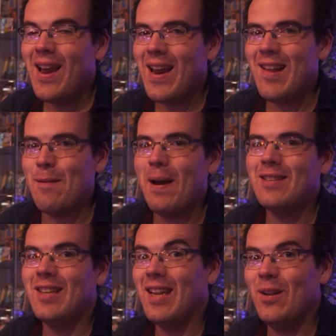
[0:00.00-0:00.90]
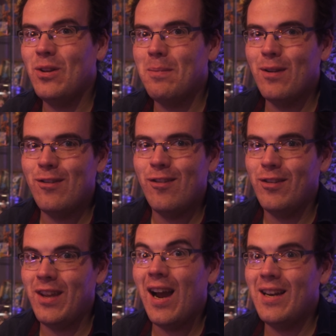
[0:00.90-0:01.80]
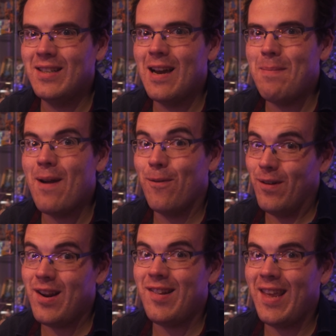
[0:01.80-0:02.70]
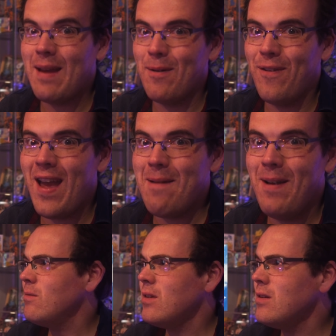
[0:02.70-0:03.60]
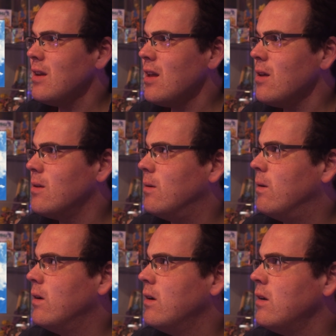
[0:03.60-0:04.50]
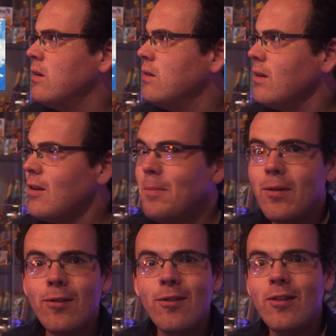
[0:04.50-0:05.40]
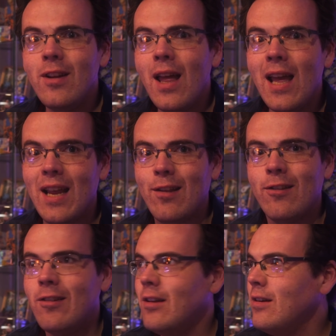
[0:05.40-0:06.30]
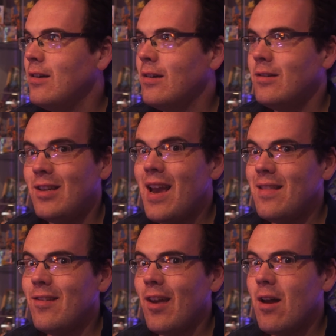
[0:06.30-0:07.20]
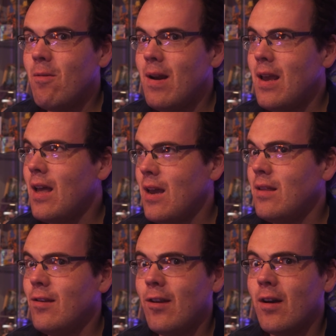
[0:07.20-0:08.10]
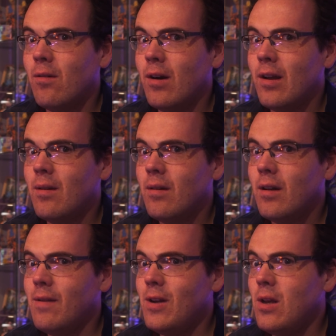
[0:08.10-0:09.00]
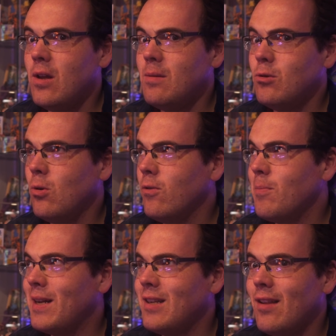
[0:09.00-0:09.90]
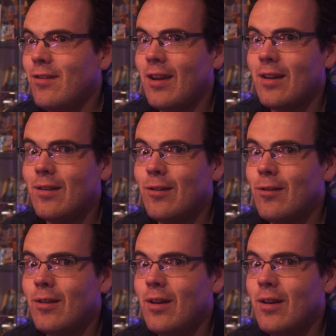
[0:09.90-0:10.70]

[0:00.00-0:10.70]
He's about to kill the monsters on the island, I bet, for an easy game of fame. Oh no! Well, these monsters are nice. Do you hate this guy already? I hate this guy already. And I've only heard him talk for about 10 seconds.